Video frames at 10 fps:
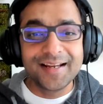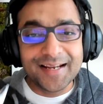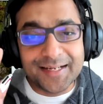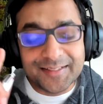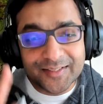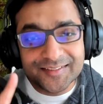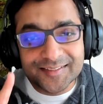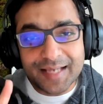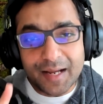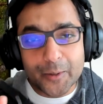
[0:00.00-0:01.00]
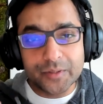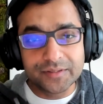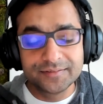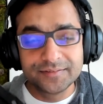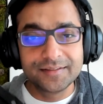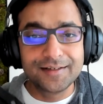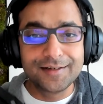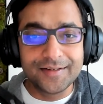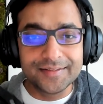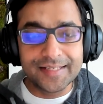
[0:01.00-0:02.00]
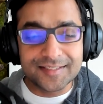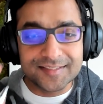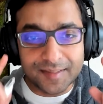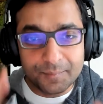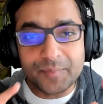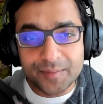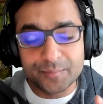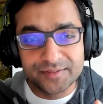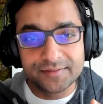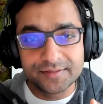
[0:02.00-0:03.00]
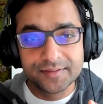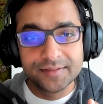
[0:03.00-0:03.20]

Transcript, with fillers: it turns out uh, that some people